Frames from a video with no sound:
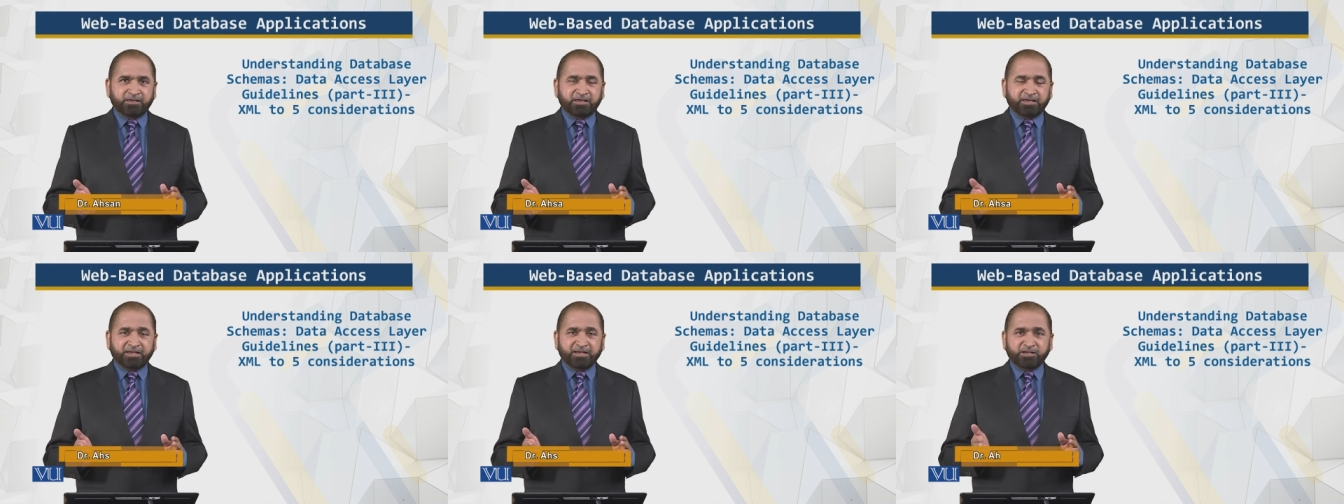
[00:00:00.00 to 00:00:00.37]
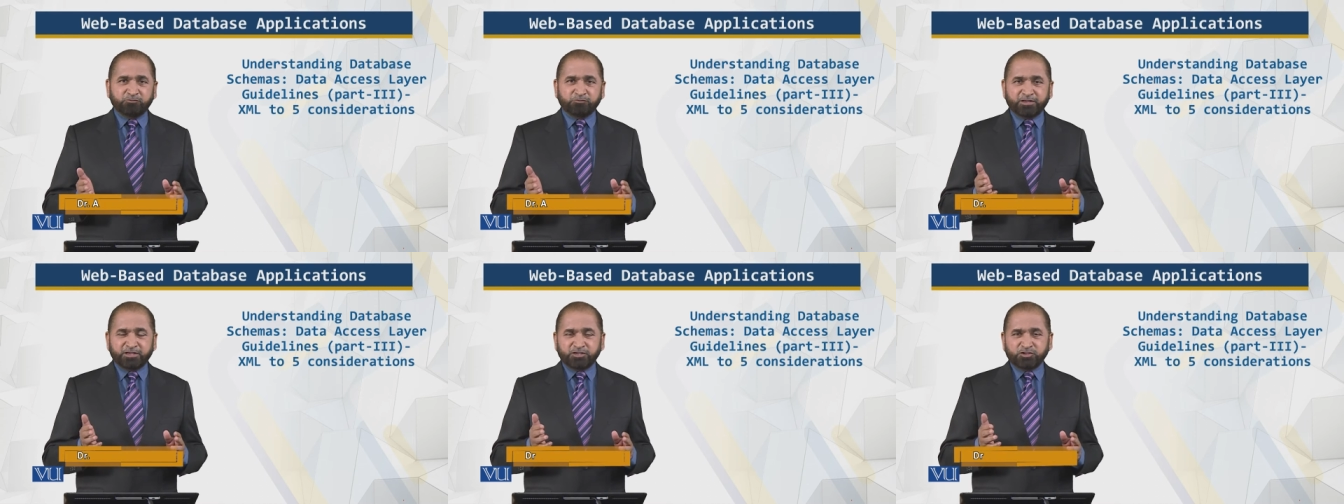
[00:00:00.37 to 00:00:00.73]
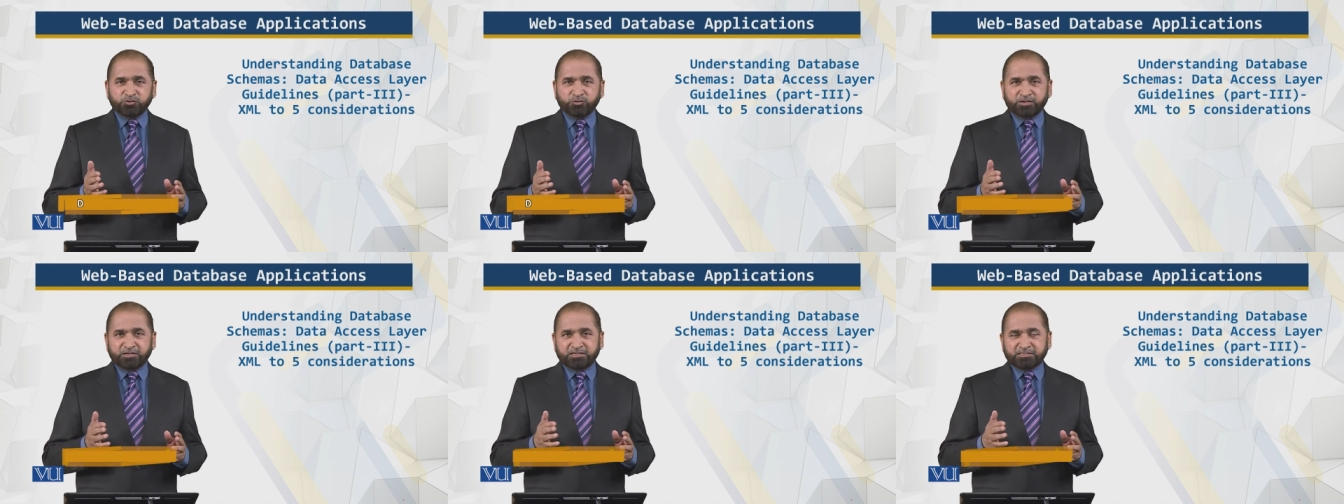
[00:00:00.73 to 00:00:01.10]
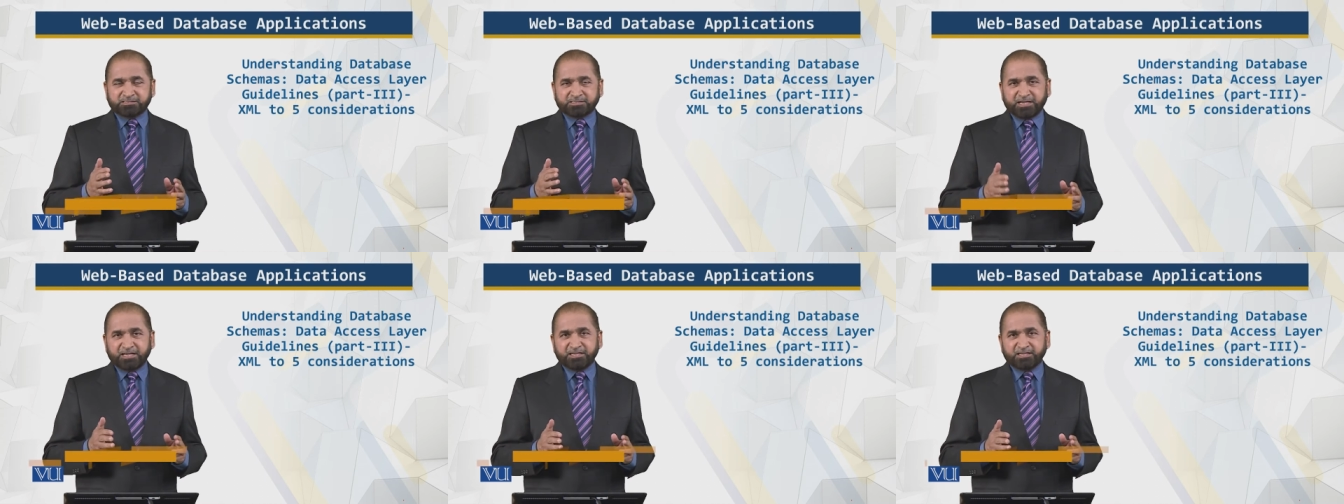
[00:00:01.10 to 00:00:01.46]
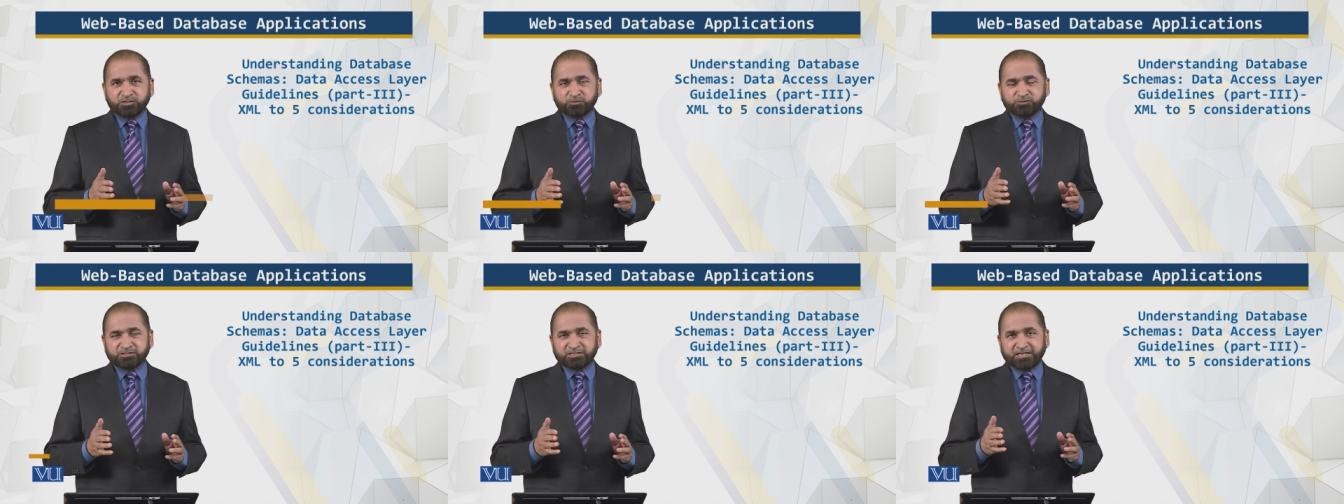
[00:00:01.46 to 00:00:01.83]
And when you are designing
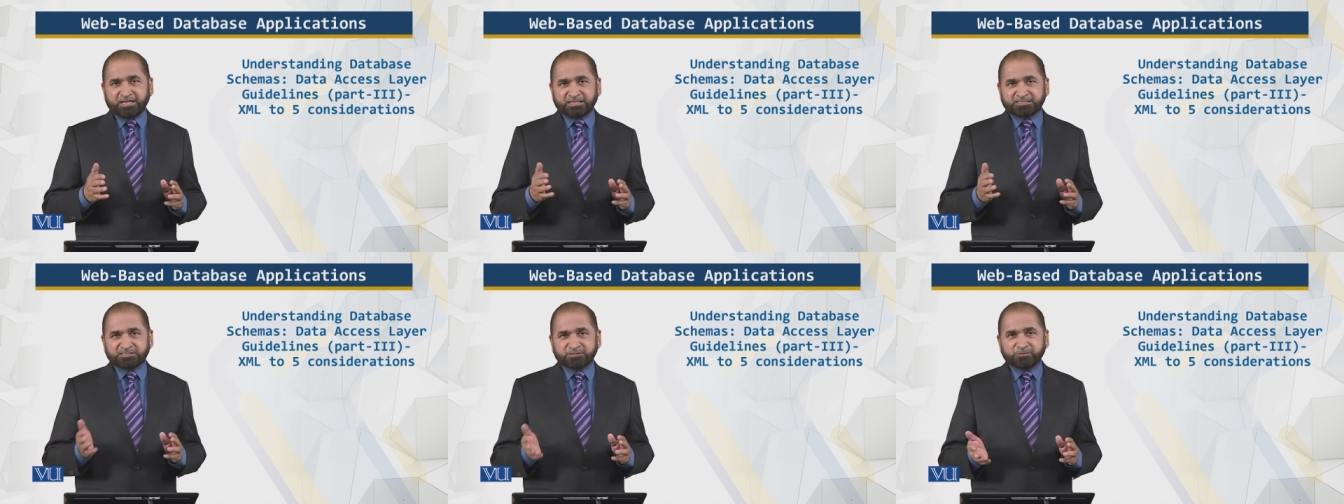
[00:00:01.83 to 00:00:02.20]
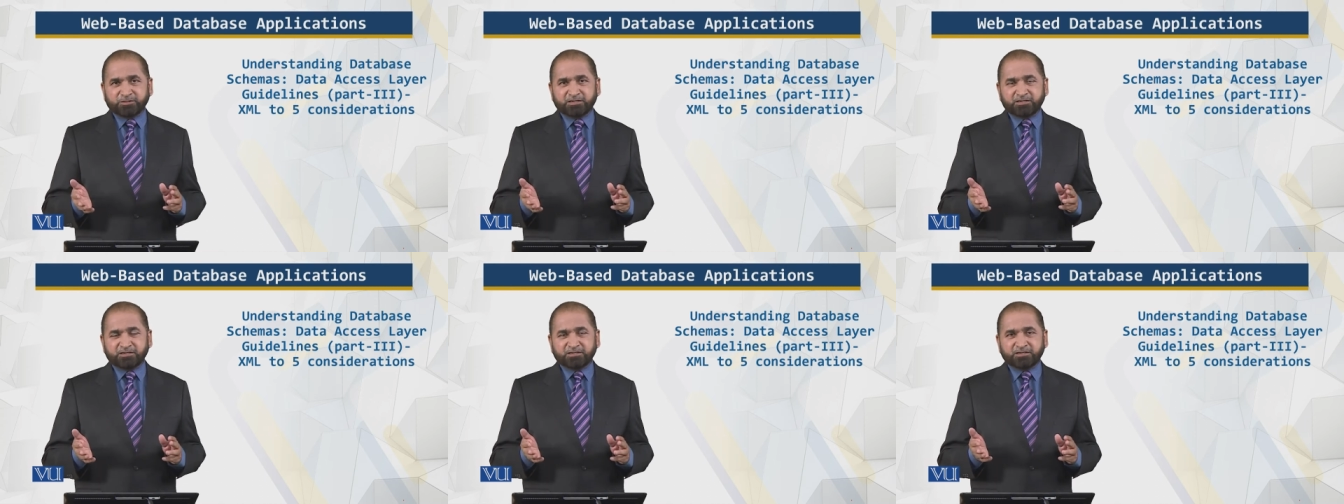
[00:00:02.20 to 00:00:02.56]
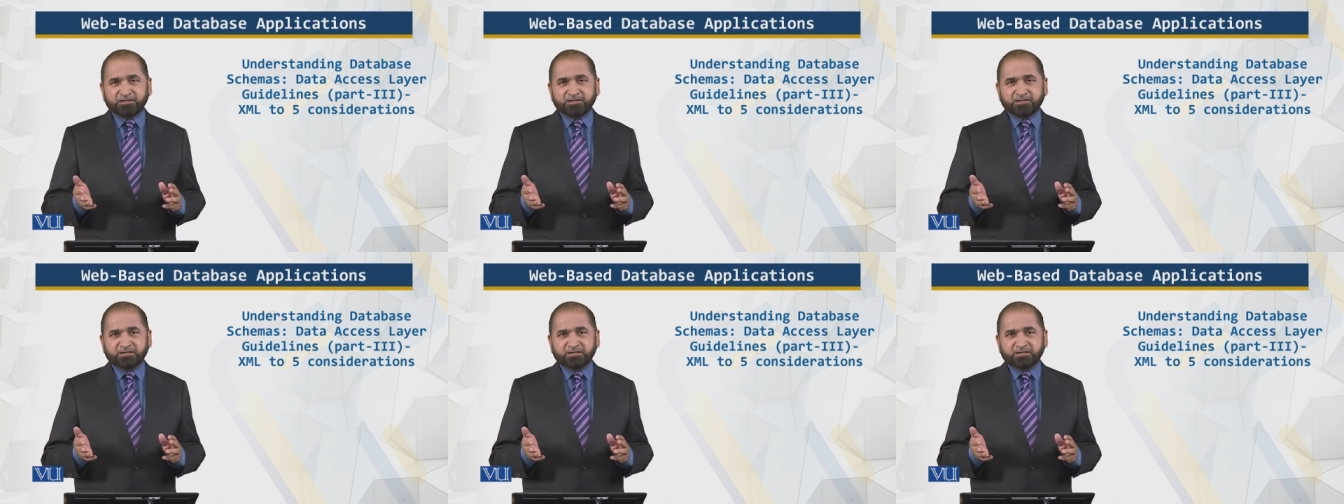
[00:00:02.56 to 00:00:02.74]
using XML,